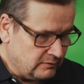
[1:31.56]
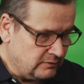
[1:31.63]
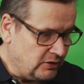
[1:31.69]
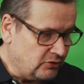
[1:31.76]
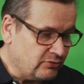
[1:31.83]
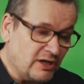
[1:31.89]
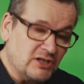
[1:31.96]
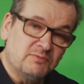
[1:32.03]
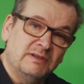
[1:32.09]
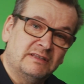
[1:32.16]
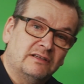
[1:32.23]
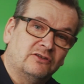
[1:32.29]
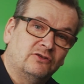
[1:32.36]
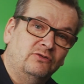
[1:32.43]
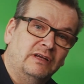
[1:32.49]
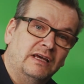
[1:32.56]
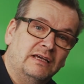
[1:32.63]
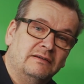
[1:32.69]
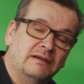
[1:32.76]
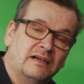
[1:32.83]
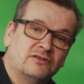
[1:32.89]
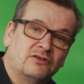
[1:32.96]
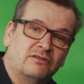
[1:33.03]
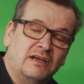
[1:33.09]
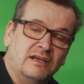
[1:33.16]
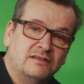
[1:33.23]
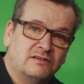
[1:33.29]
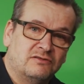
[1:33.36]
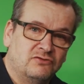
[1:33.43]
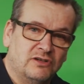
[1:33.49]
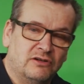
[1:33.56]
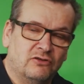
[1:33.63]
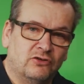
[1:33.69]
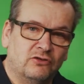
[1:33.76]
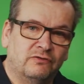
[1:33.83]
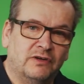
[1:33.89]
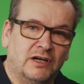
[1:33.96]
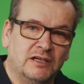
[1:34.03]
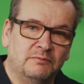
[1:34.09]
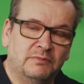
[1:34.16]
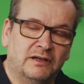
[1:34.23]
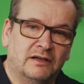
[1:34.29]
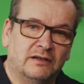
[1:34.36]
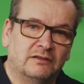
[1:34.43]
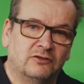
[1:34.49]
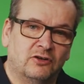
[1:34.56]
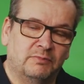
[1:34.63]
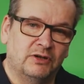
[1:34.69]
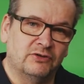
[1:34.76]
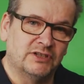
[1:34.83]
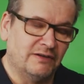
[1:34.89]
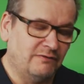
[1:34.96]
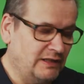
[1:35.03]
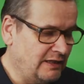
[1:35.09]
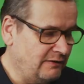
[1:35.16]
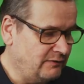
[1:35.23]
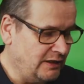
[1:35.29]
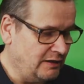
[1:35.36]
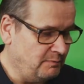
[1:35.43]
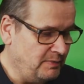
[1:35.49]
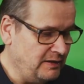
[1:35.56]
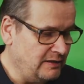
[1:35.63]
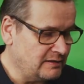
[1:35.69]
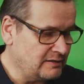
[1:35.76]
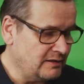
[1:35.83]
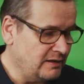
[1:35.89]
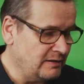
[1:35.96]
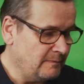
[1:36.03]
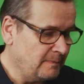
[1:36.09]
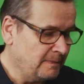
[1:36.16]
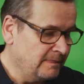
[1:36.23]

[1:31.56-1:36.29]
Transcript: The transmitter today has a range 0 to 5 bar, about 75 psi,